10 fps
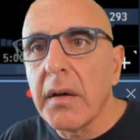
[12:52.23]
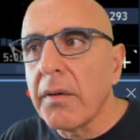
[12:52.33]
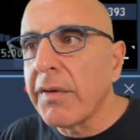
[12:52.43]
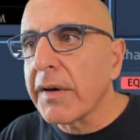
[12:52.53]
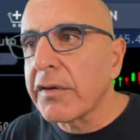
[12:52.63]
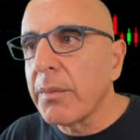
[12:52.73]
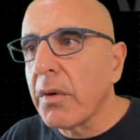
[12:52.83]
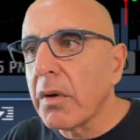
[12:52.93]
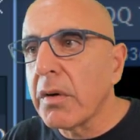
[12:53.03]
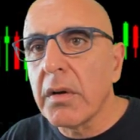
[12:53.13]
A very
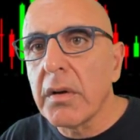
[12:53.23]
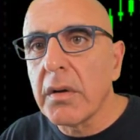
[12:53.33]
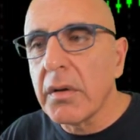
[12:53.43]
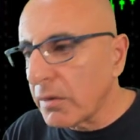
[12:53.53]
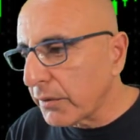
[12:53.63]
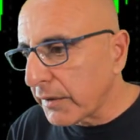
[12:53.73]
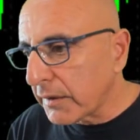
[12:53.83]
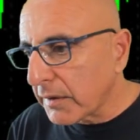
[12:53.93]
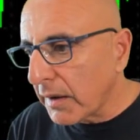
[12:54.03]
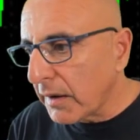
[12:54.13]
small losing
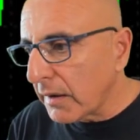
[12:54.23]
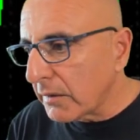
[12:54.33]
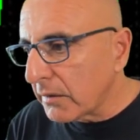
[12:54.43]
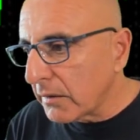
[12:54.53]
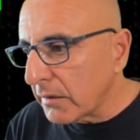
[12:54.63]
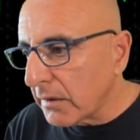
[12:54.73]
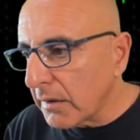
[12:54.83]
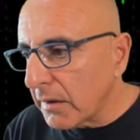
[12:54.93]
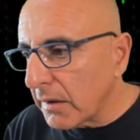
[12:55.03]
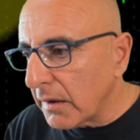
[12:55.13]
trade
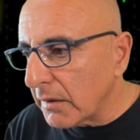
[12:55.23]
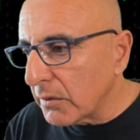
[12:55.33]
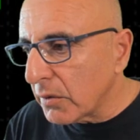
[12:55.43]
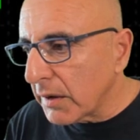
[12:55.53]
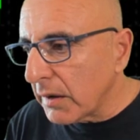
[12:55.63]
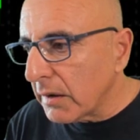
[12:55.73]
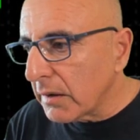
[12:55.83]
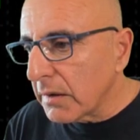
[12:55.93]
in Google.